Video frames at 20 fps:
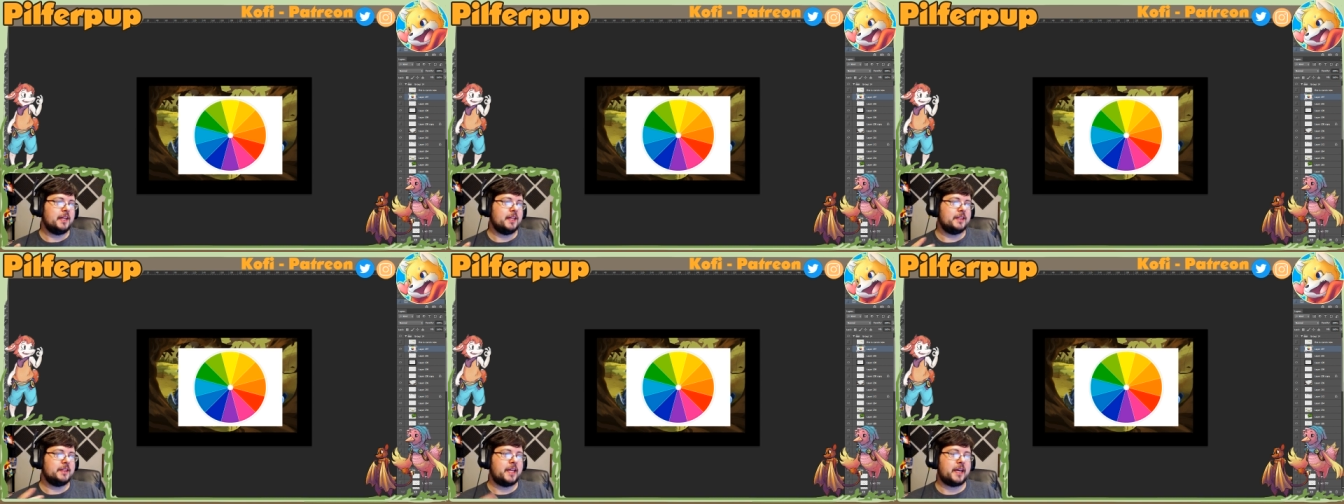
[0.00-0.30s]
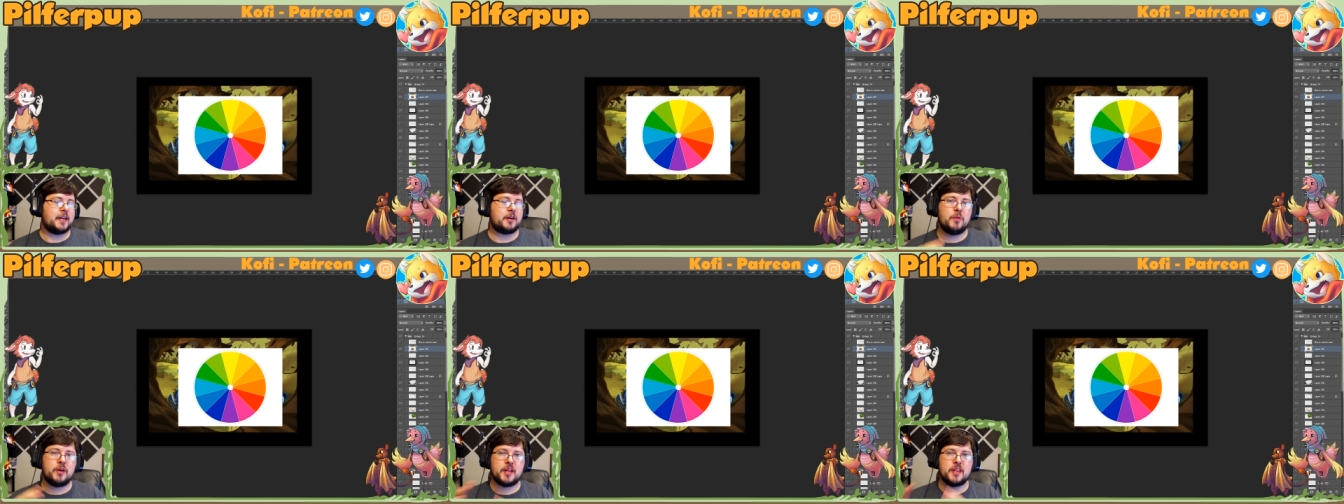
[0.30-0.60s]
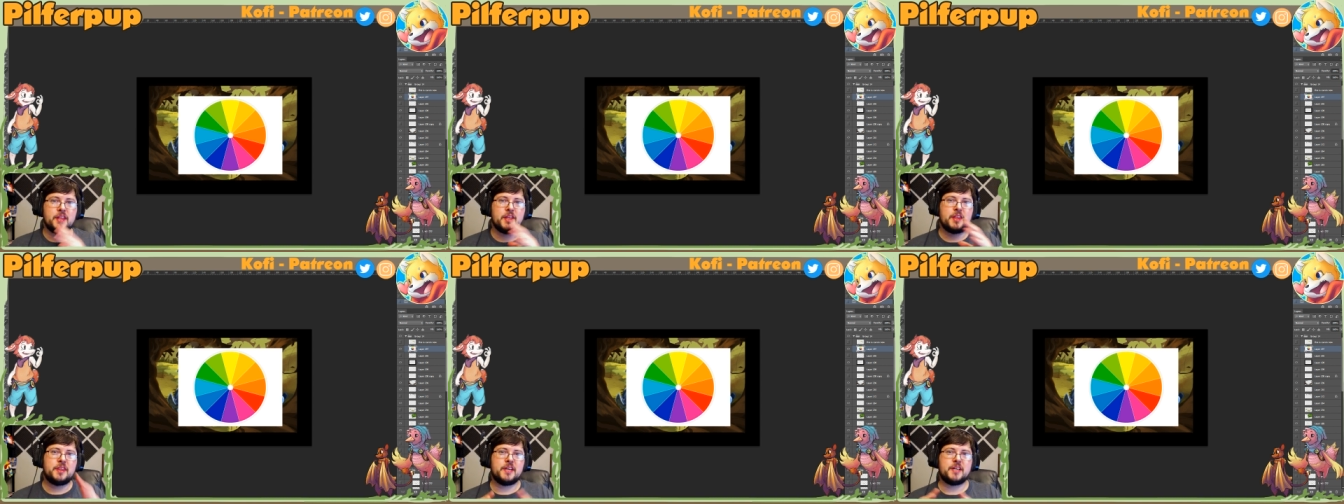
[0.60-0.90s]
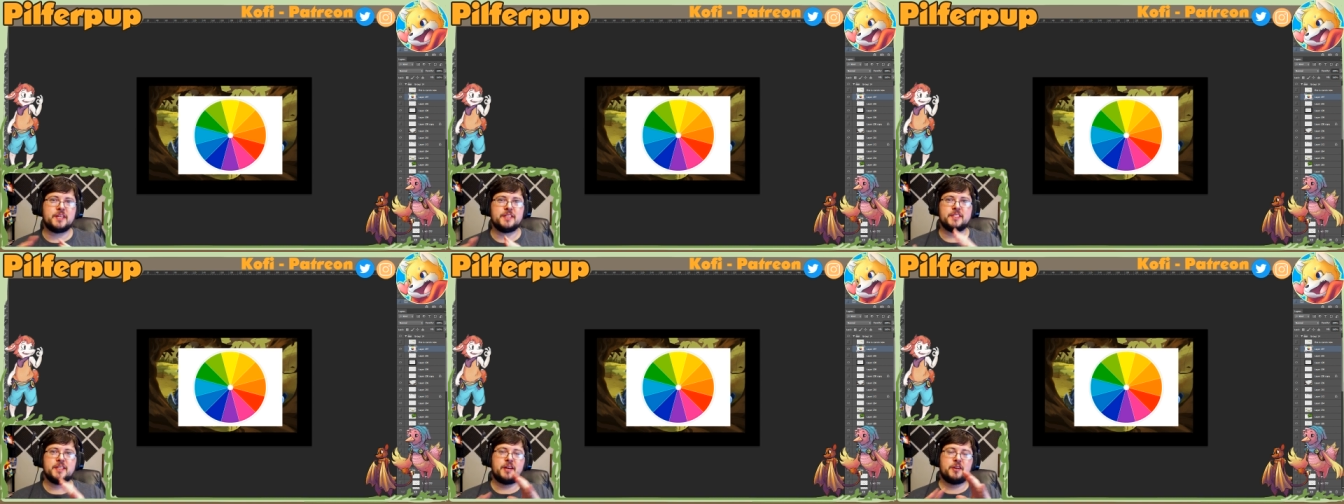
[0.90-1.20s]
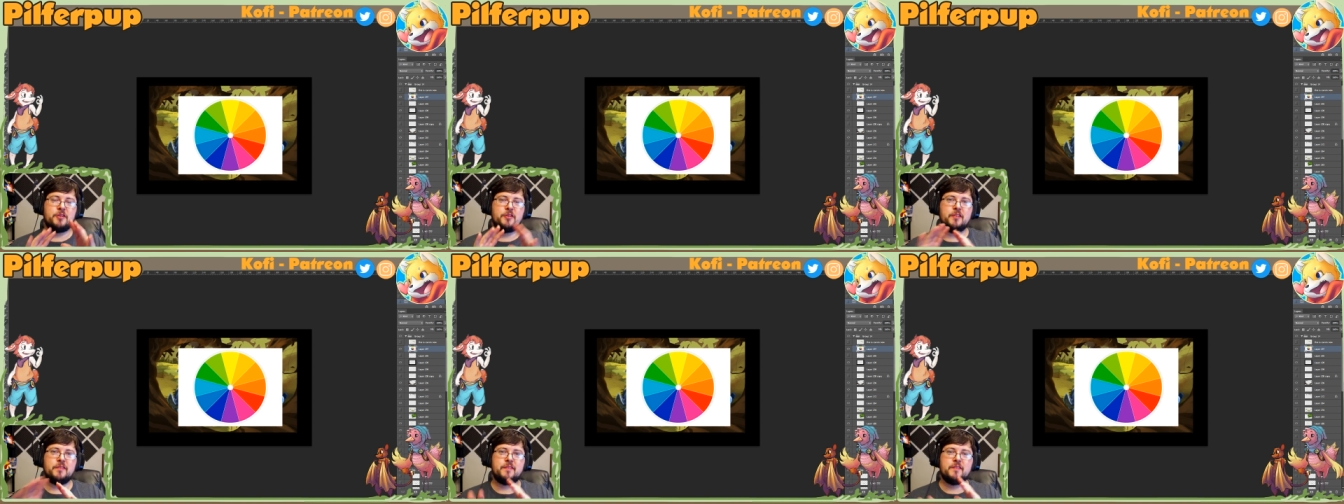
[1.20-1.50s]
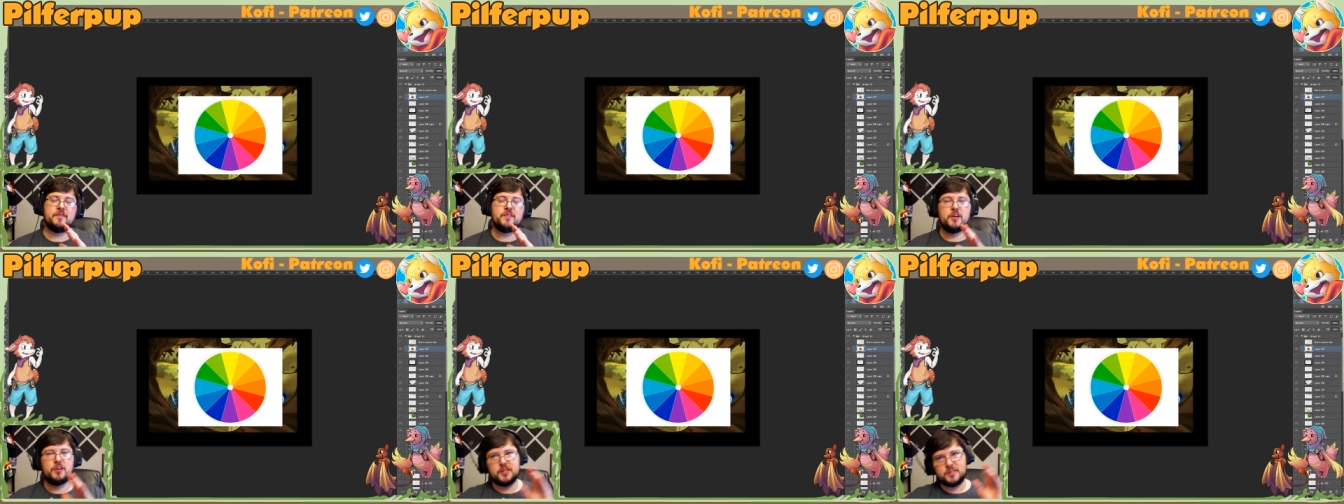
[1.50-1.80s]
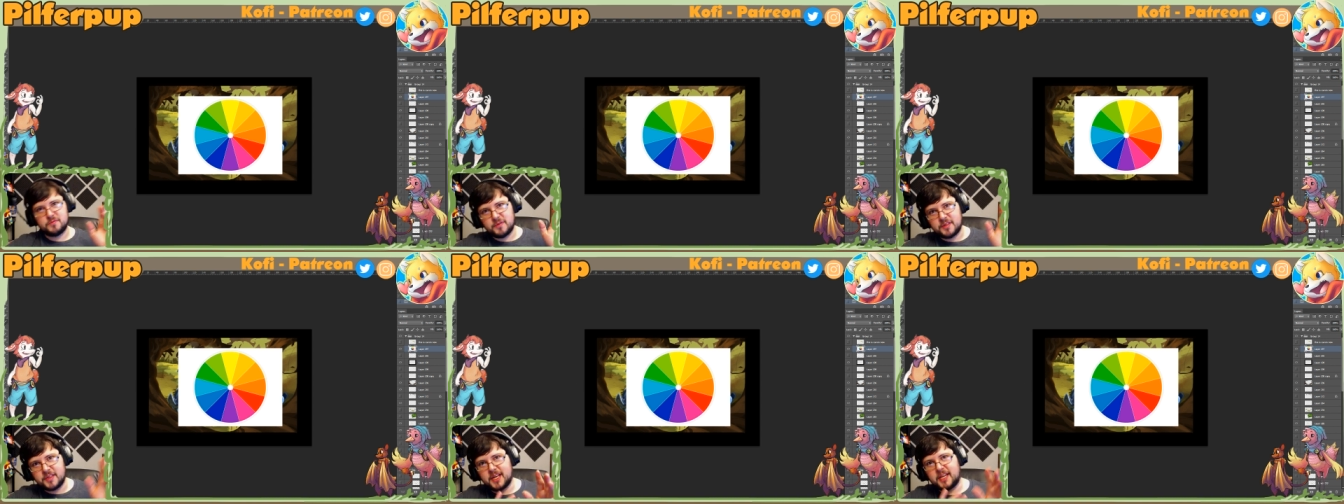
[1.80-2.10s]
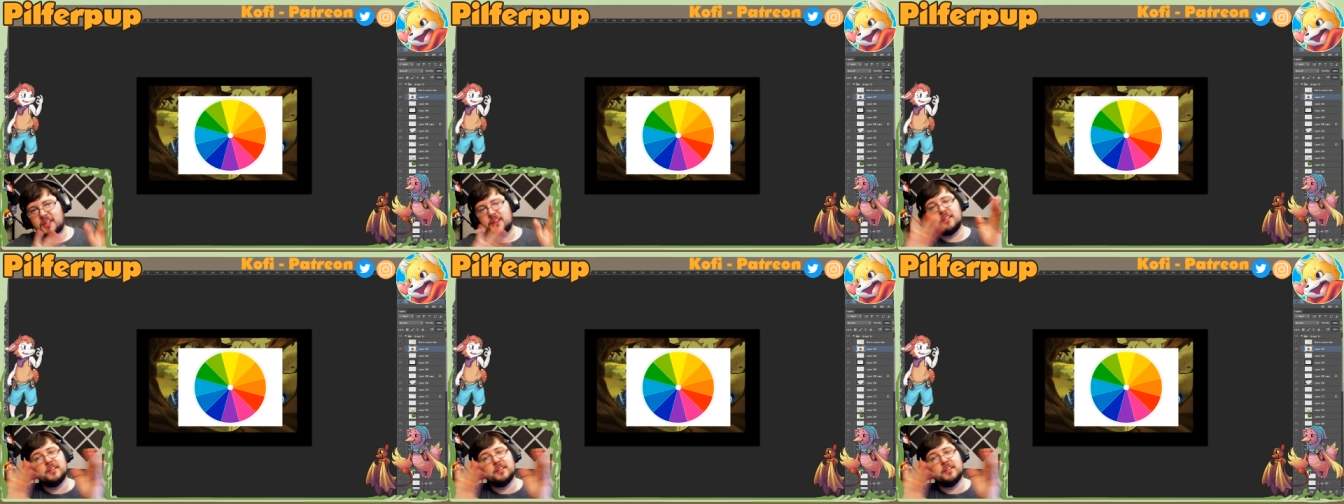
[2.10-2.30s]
like one of the things, I don't know if you've noticed with like